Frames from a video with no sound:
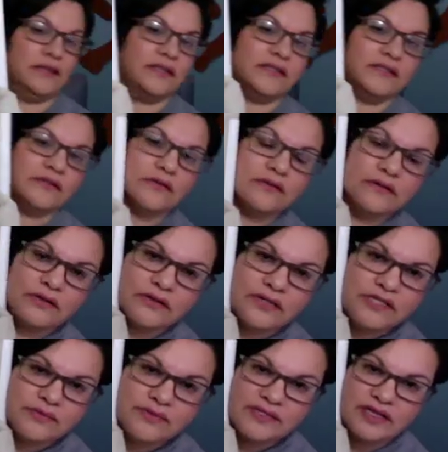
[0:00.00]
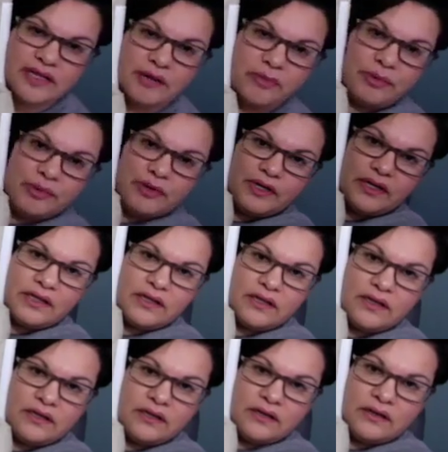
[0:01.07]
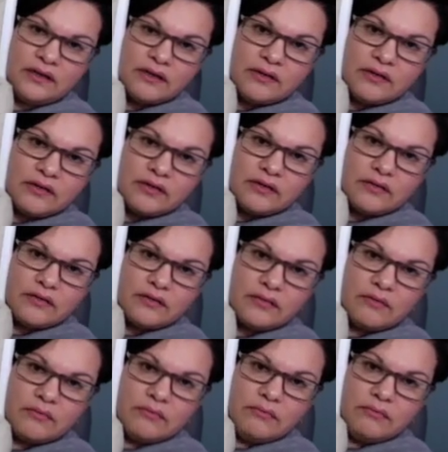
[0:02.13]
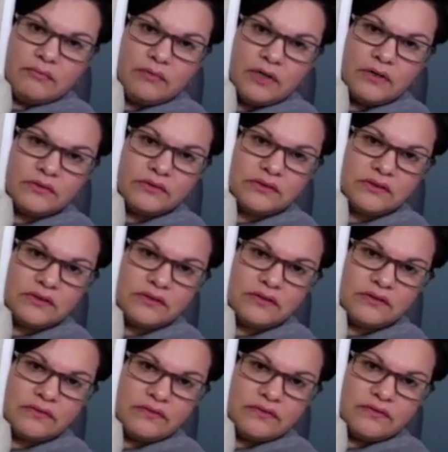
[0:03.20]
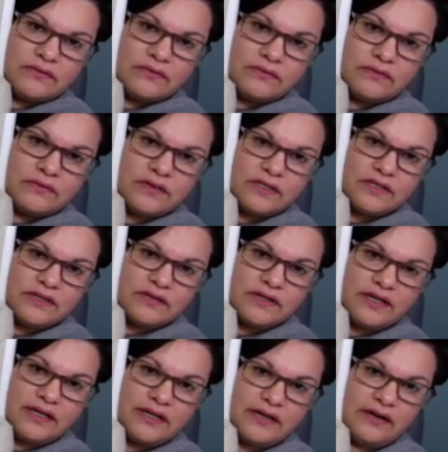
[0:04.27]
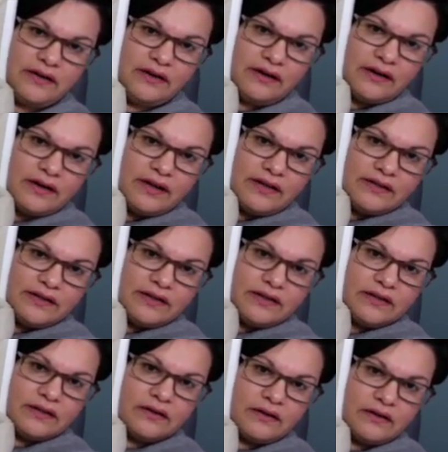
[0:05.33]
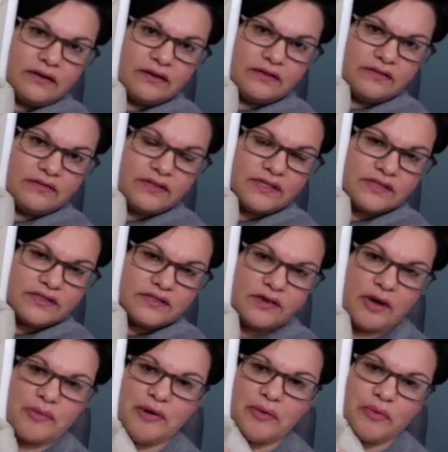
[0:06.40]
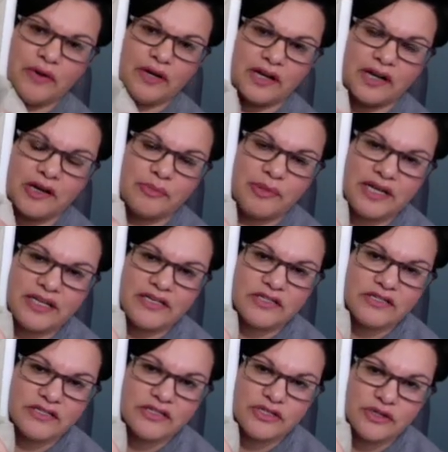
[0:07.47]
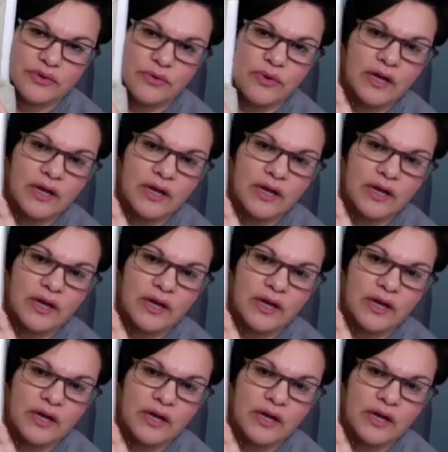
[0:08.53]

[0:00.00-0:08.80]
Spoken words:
This Christmas I put in most of this right here and then all of this. So I'm working on page 2.